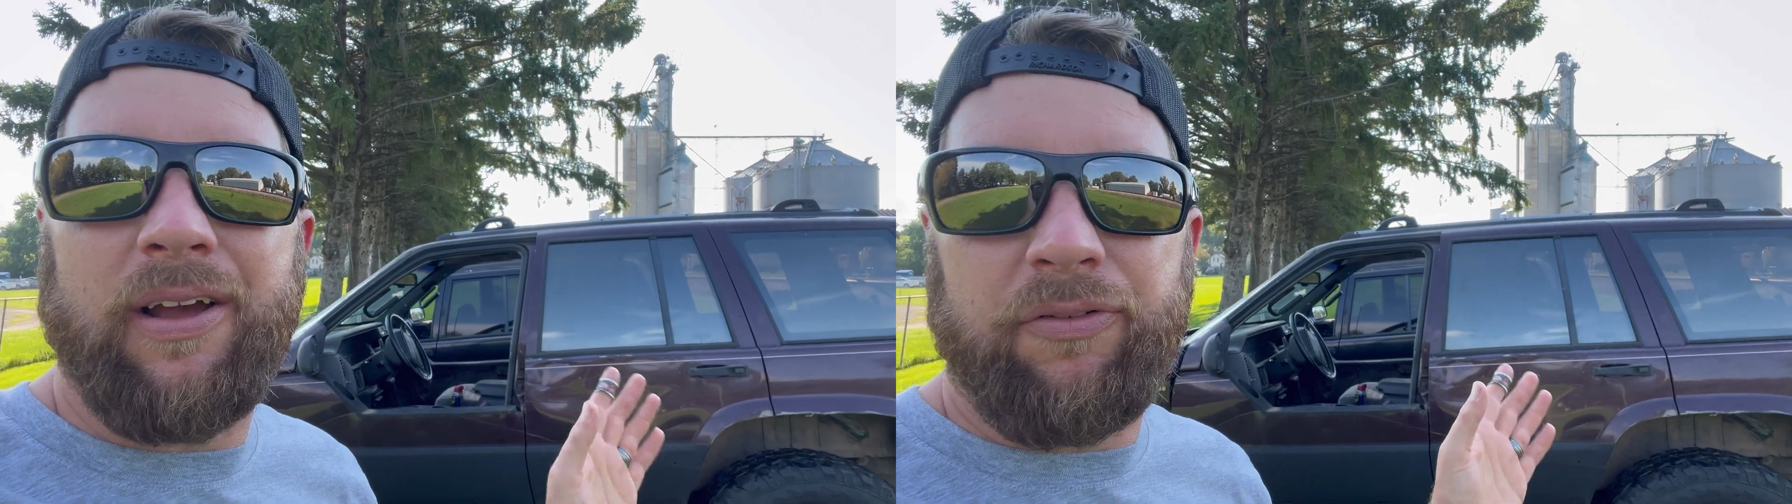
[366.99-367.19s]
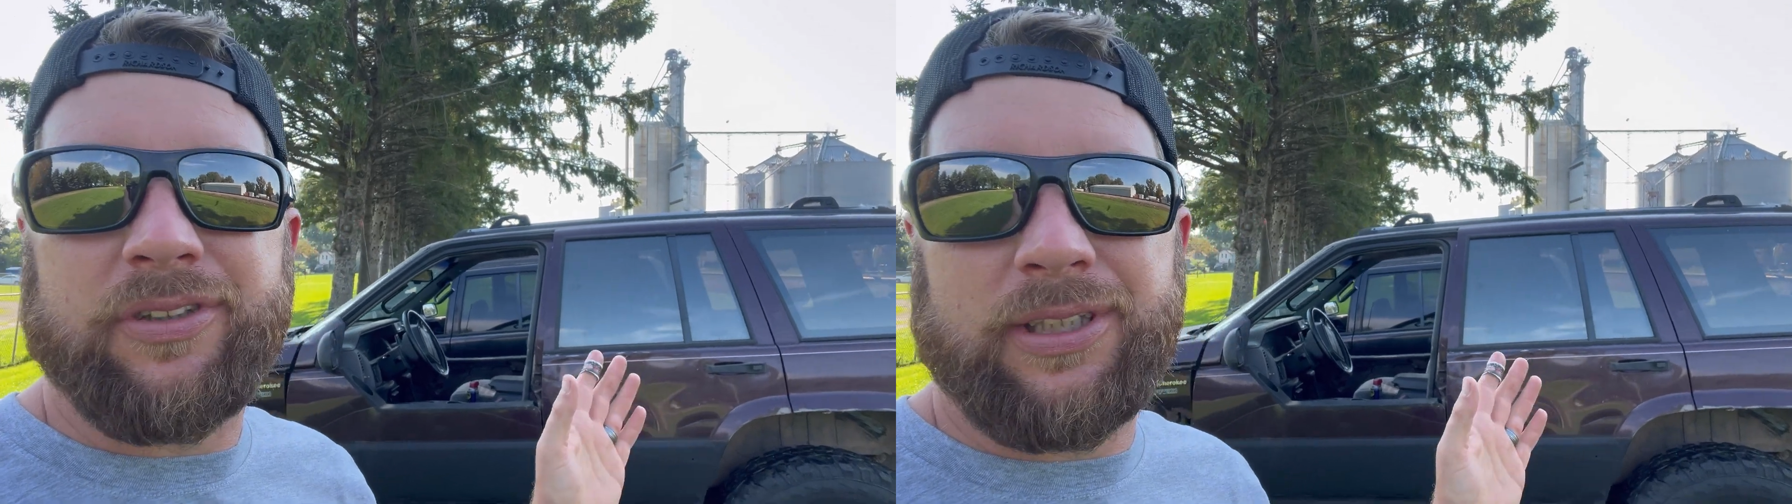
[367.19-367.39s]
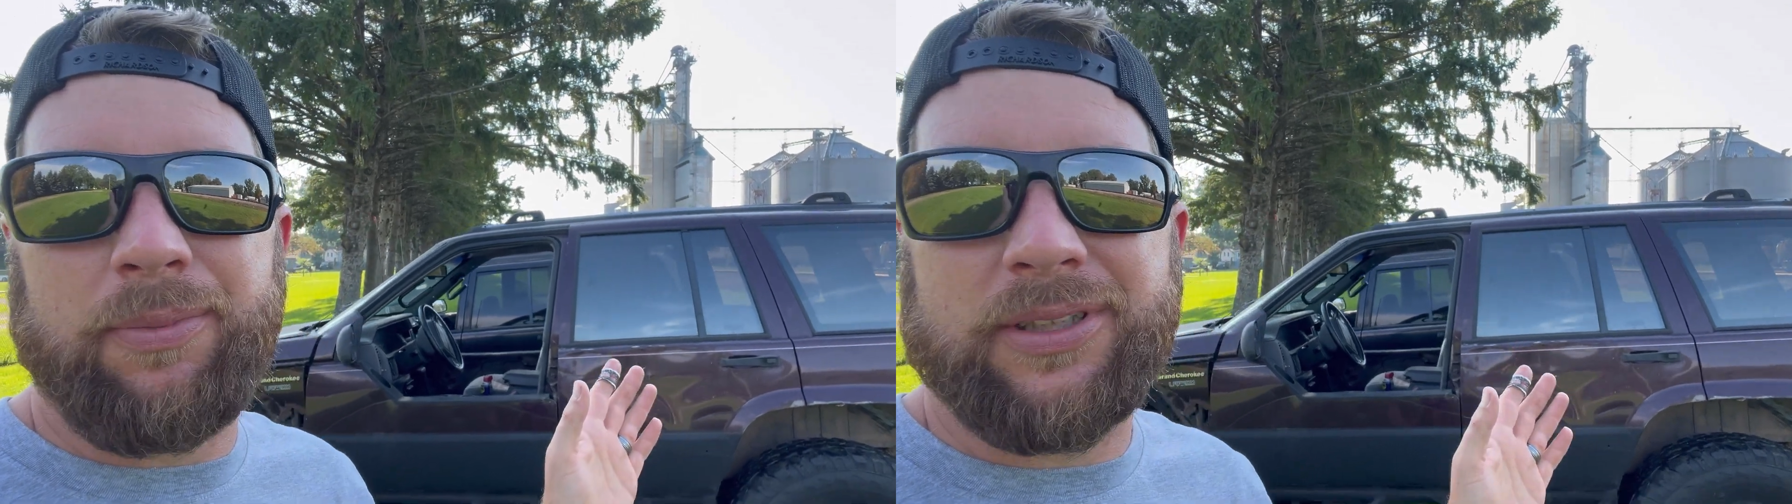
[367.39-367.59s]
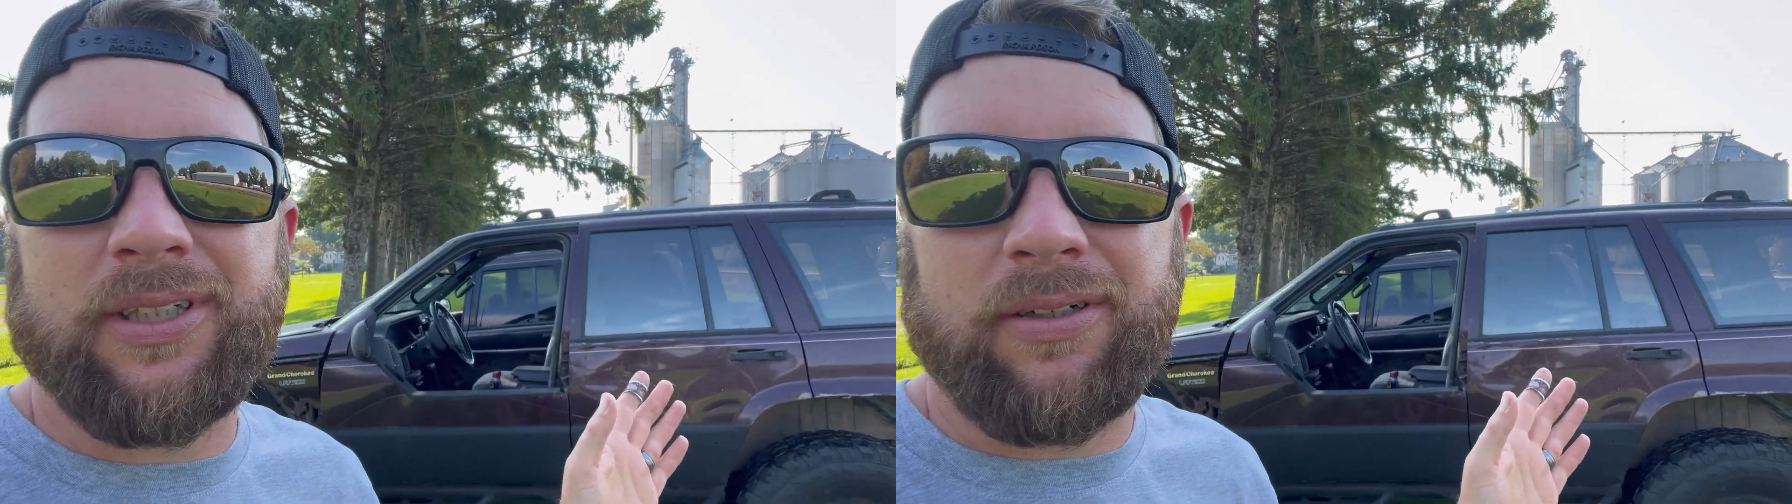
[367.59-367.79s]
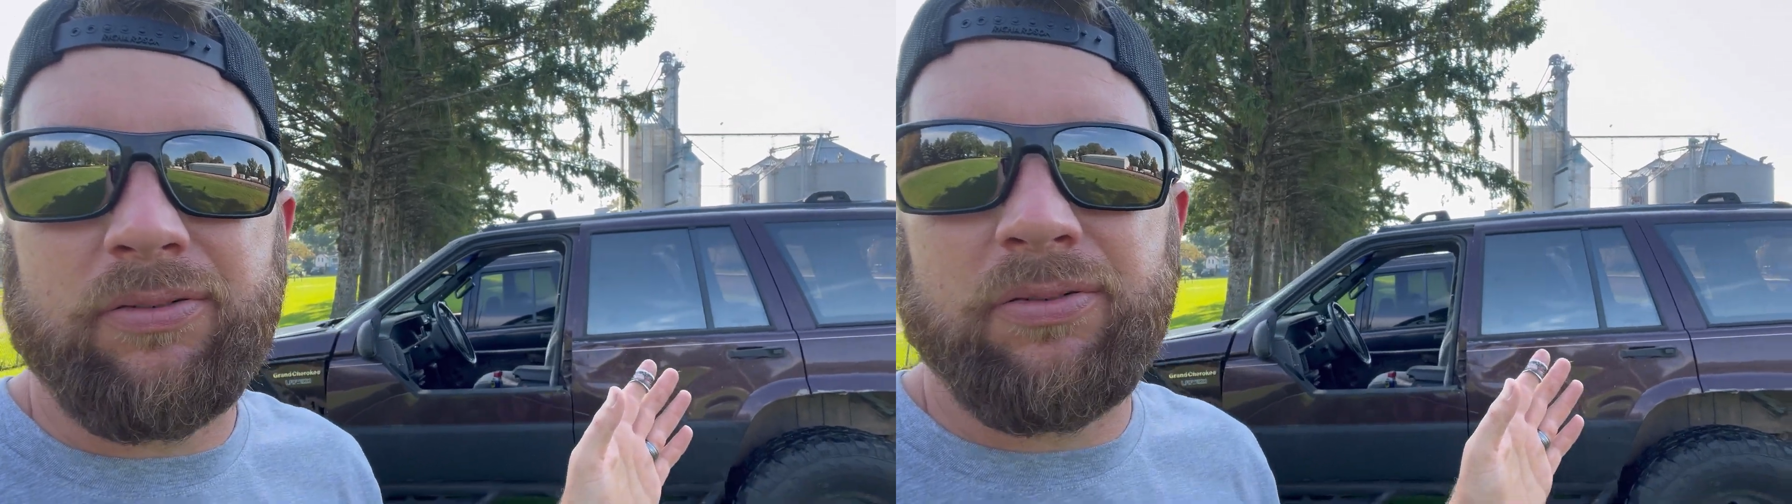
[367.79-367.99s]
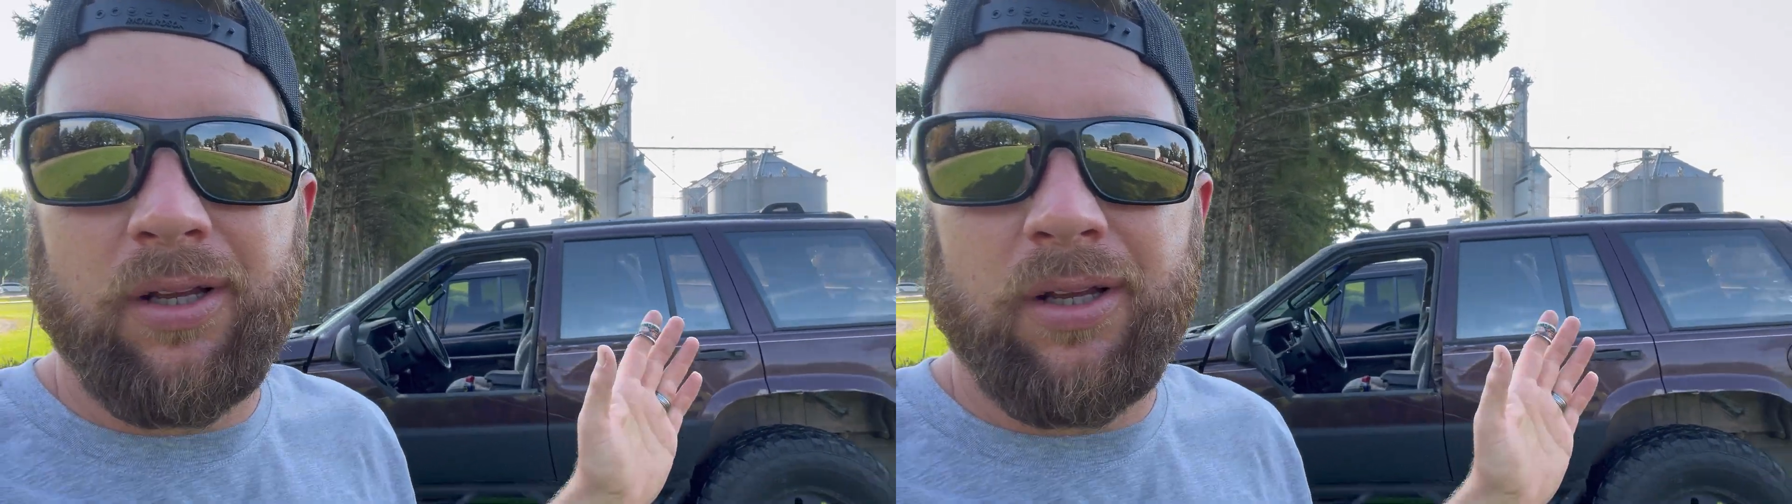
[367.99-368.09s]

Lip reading: foresee myself